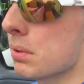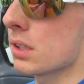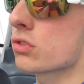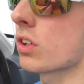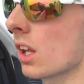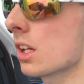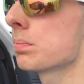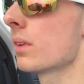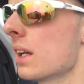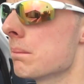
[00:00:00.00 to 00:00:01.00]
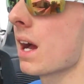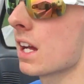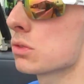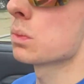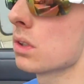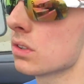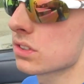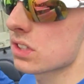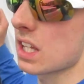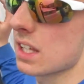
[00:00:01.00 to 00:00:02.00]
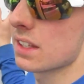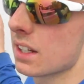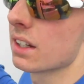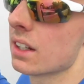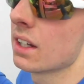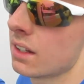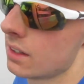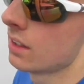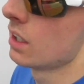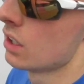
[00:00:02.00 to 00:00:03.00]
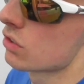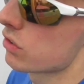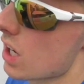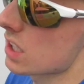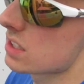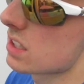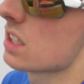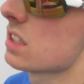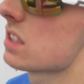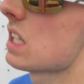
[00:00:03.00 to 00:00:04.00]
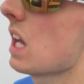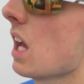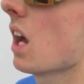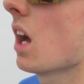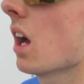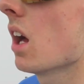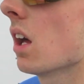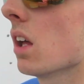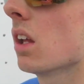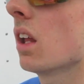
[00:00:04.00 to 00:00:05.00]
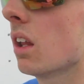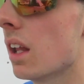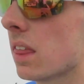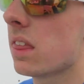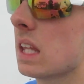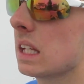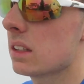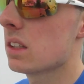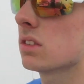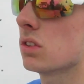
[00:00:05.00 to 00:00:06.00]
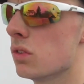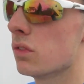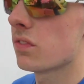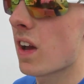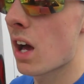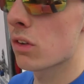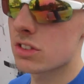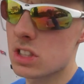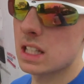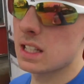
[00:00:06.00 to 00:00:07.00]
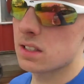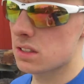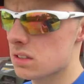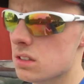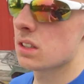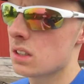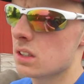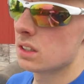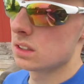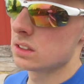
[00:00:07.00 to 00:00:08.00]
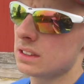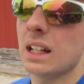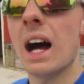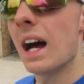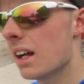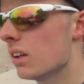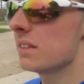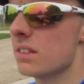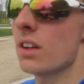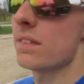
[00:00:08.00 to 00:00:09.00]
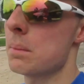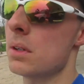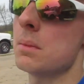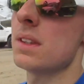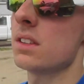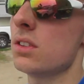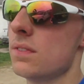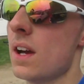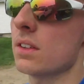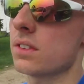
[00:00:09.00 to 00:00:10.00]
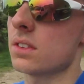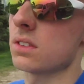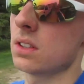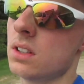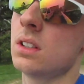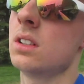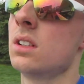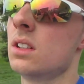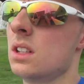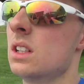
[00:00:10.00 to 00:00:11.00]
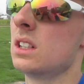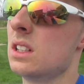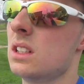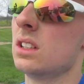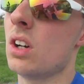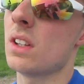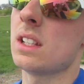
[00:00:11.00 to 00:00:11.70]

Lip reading: trailer brake modules in their trucks until I think the 2000s. I don't even know if they put them in the 2000s. No, they